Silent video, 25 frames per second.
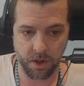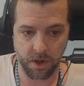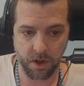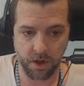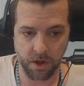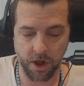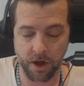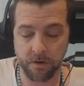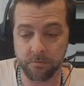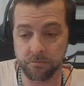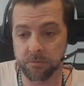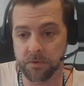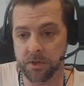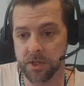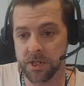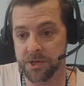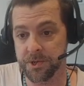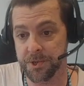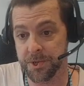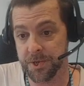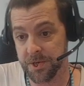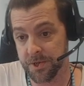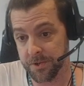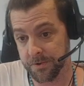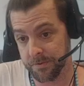I'm
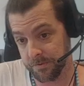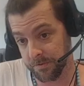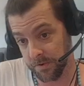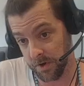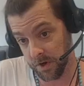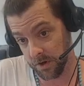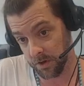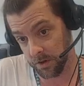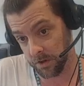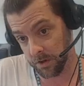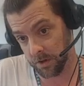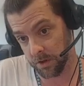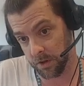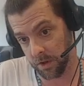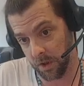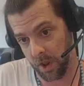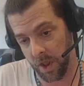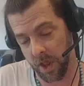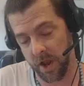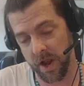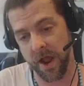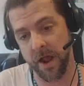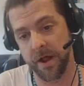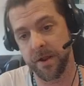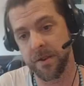lazy as fuck,
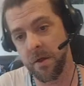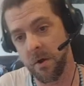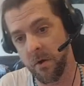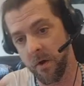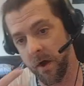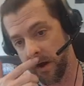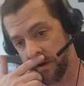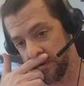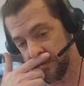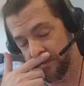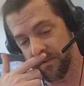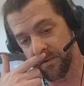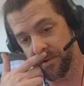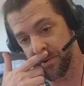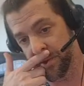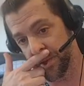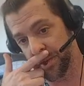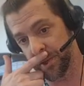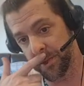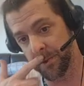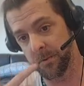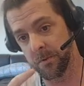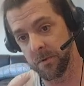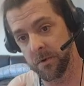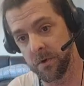and I know how
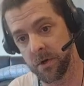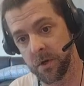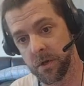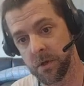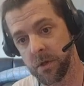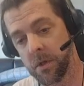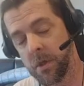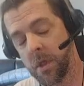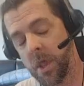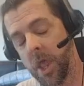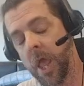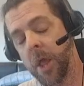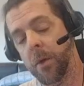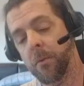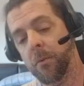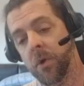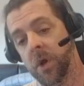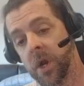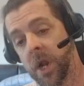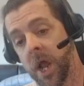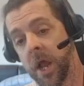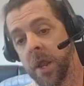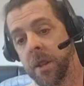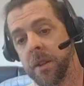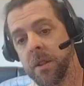physics work. And what
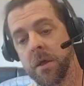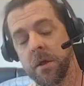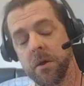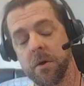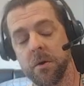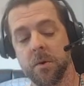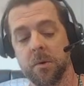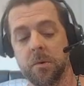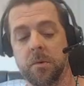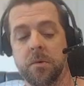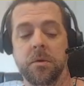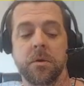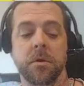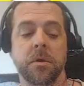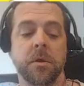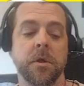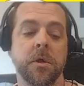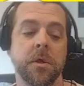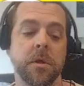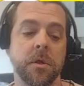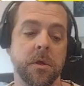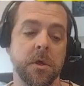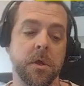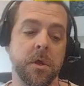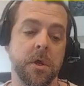I know
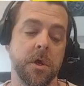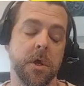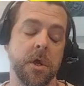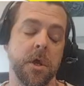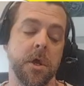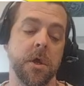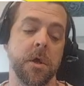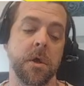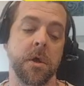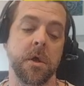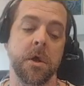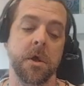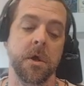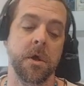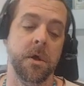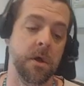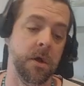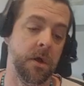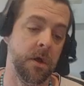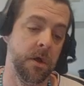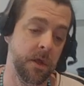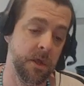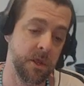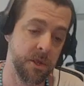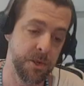
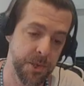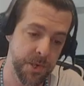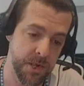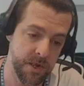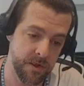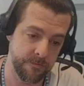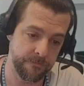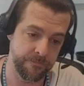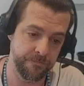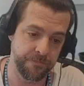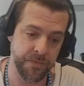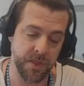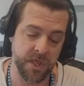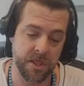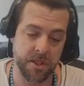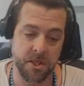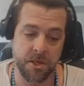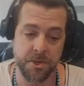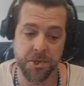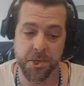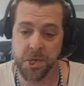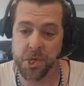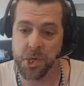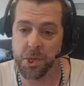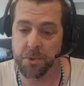is that in
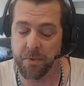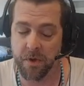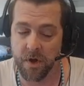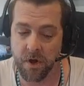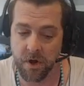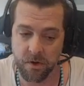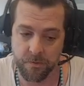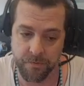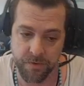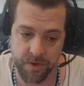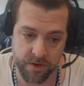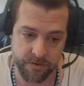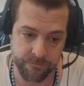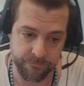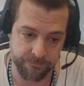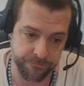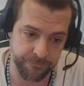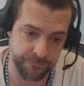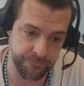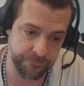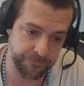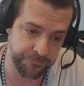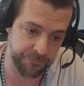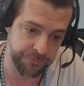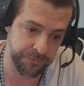this experiment,
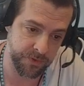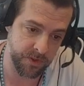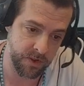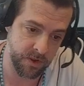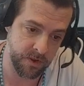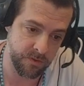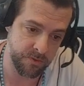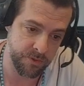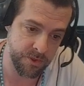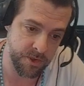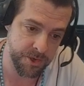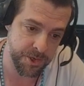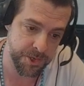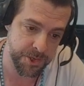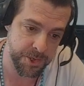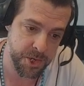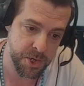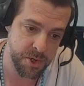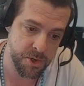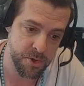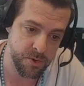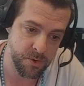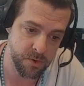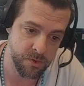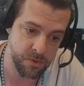this
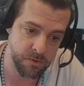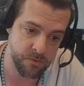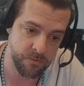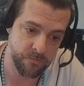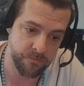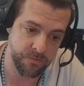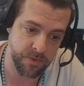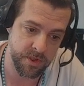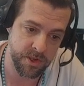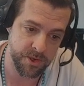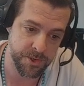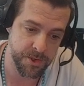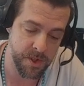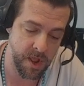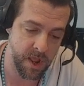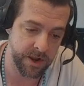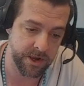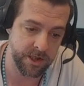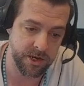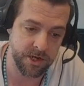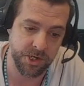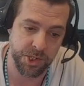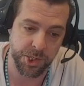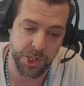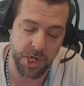2 is not
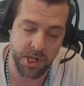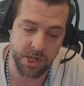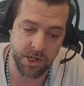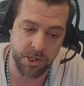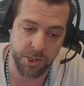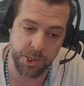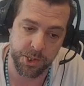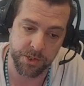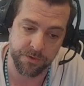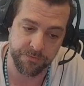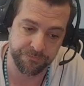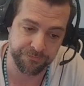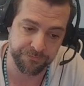going to change.